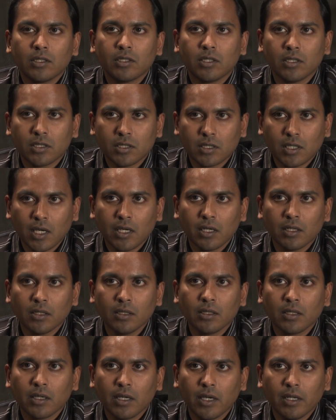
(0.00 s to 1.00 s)
to
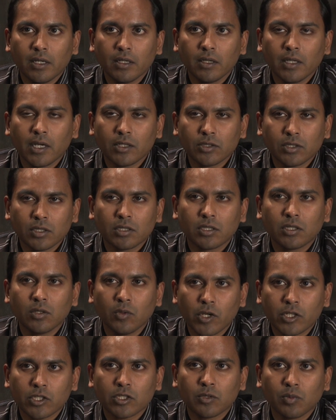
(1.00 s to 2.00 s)
scale and it allows us
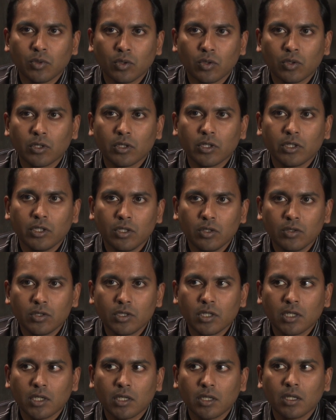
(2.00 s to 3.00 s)
to explore
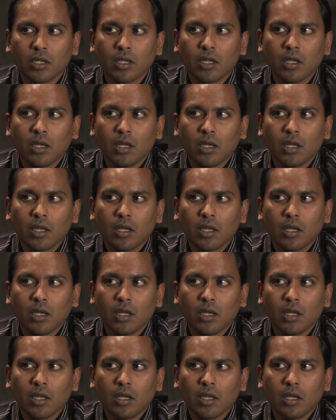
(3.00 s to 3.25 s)
using